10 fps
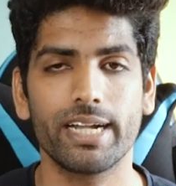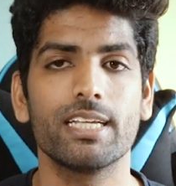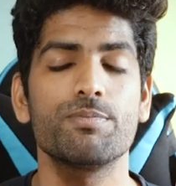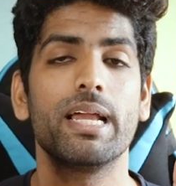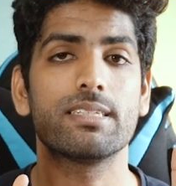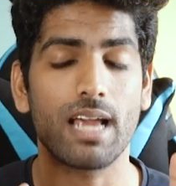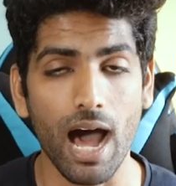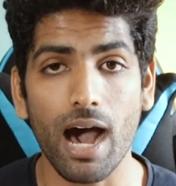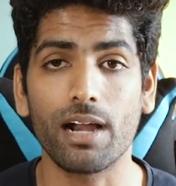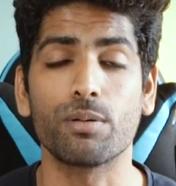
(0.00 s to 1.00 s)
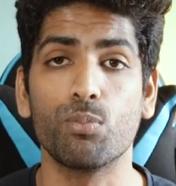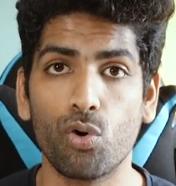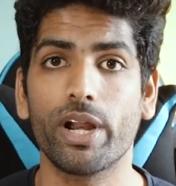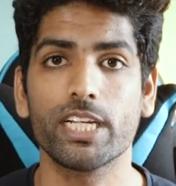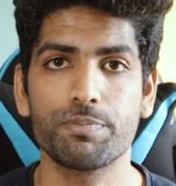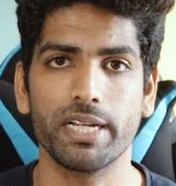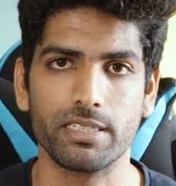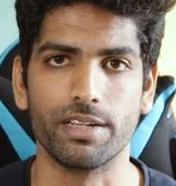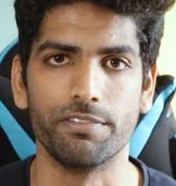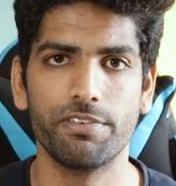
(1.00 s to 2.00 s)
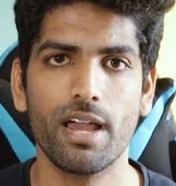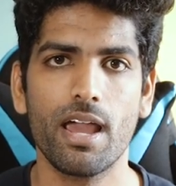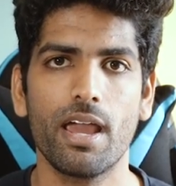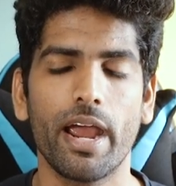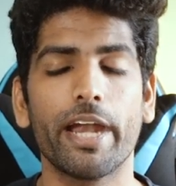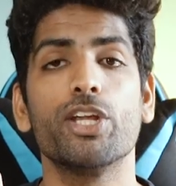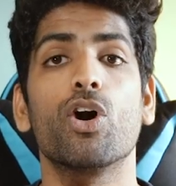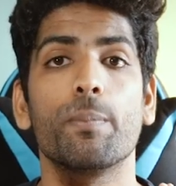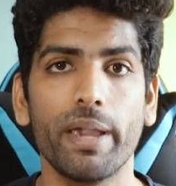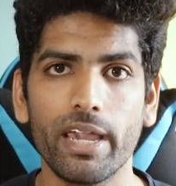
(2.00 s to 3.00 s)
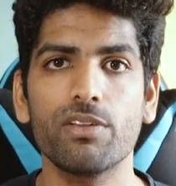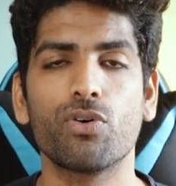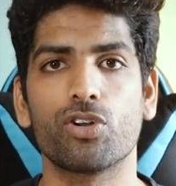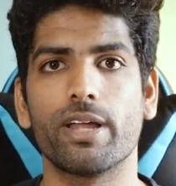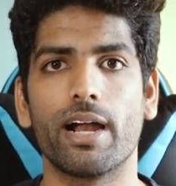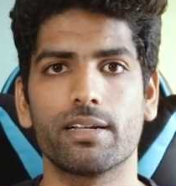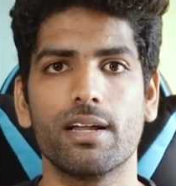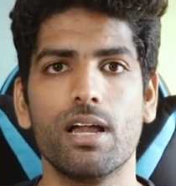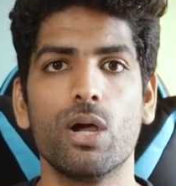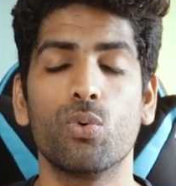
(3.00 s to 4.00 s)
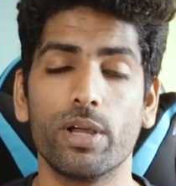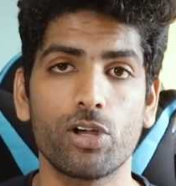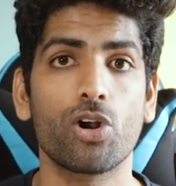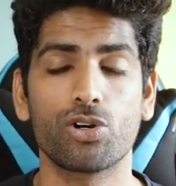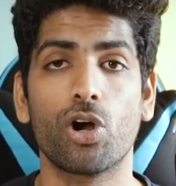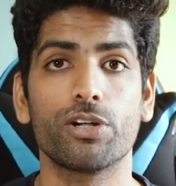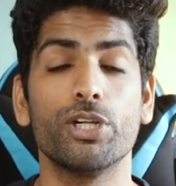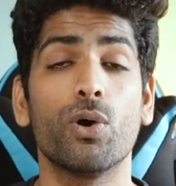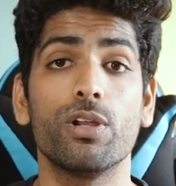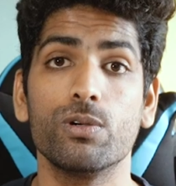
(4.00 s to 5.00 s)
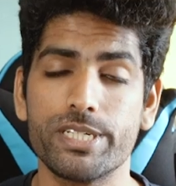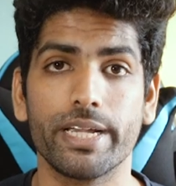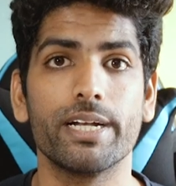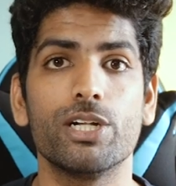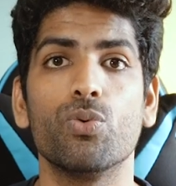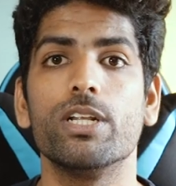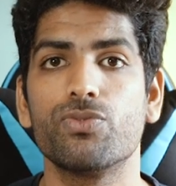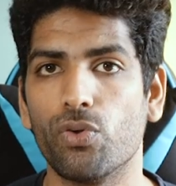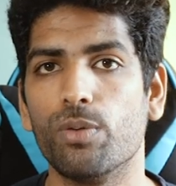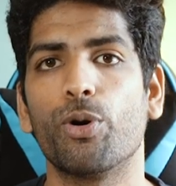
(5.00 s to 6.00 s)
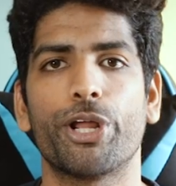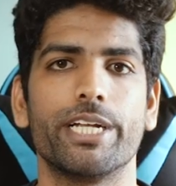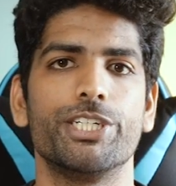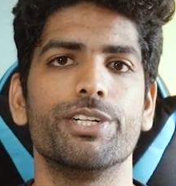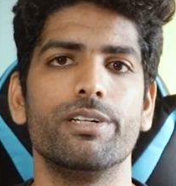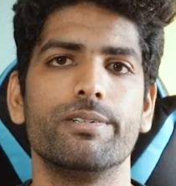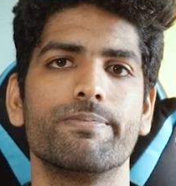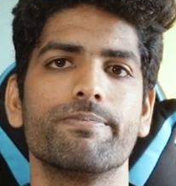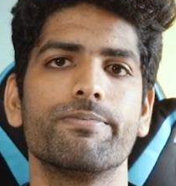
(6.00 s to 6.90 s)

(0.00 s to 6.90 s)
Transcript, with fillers: rate displays are more expensive, and you're paying for that, whether or not you're using it to its full potential.